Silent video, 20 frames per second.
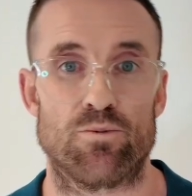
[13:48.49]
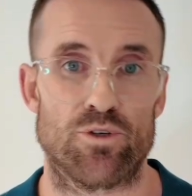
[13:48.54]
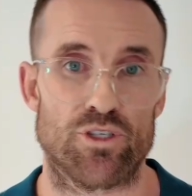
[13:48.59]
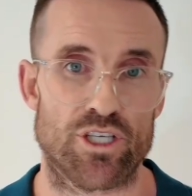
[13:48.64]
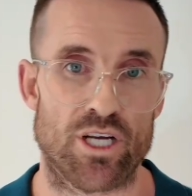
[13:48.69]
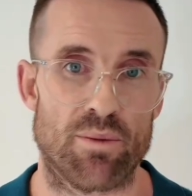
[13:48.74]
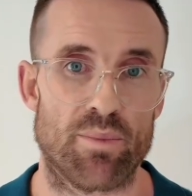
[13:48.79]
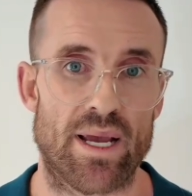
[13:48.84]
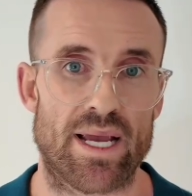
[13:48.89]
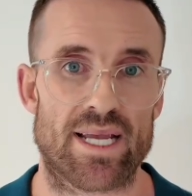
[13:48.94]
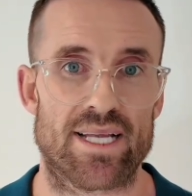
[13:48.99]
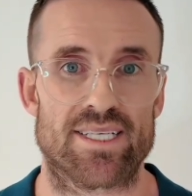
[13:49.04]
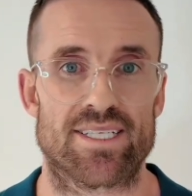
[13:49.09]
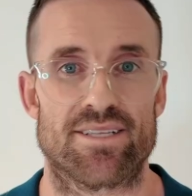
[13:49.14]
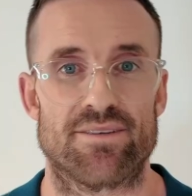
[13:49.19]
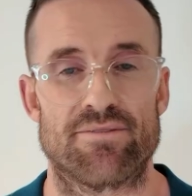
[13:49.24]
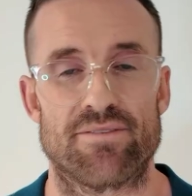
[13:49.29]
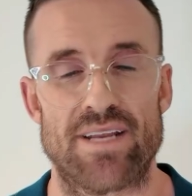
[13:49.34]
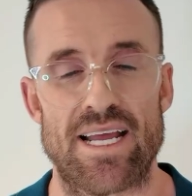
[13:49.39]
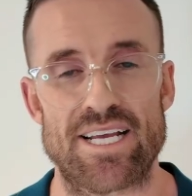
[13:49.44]
We jump back into
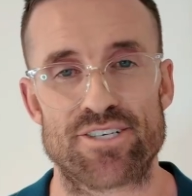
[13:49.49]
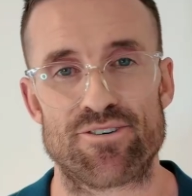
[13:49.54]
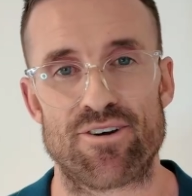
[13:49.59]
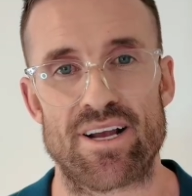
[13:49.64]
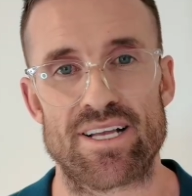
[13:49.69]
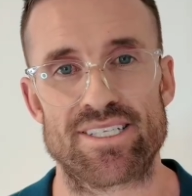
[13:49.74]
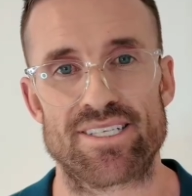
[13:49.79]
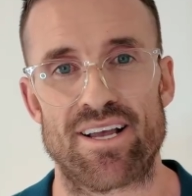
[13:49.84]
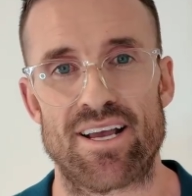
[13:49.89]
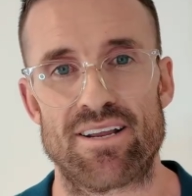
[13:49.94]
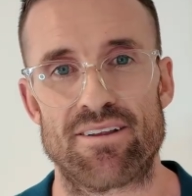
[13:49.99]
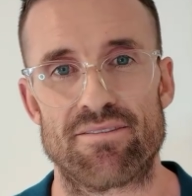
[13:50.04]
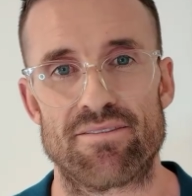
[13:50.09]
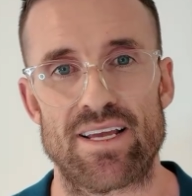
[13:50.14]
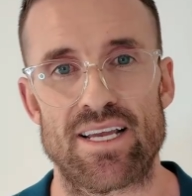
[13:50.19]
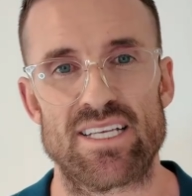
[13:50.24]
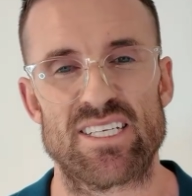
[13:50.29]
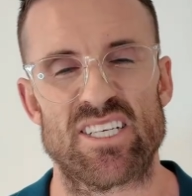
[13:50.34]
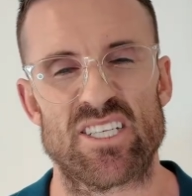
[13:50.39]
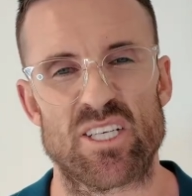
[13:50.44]
the finasteride side of things.